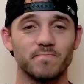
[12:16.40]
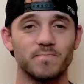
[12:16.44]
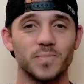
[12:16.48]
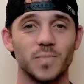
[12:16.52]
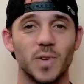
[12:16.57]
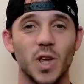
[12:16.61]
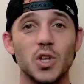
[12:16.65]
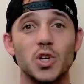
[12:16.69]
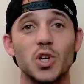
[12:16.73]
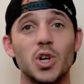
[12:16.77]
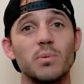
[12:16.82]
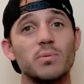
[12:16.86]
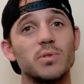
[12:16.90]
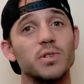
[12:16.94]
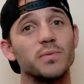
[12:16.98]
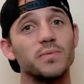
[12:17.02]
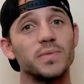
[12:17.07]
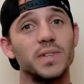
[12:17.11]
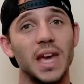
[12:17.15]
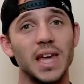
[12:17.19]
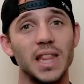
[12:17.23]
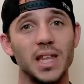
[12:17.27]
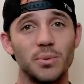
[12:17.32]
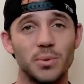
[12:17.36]
In terms of
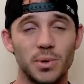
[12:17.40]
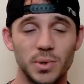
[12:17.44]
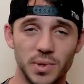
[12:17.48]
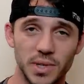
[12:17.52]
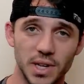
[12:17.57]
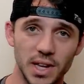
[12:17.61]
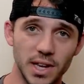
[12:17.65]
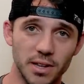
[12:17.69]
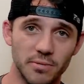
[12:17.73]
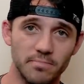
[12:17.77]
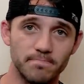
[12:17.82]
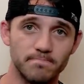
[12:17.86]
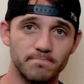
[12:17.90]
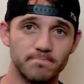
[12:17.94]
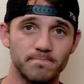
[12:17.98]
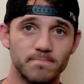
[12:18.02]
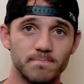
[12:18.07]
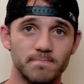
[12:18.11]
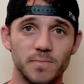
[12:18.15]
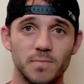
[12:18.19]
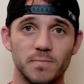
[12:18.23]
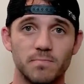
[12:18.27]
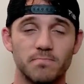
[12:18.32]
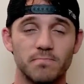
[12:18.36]
daily routine,
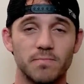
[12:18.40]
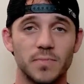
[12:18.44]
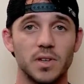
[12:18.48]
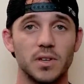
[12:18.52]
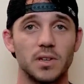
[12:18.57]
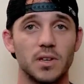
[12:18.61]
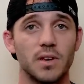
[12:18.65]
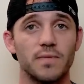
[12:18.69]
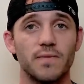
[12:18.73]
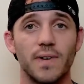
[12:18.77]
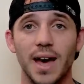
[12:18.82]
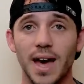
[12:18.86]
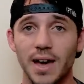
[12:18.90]
if I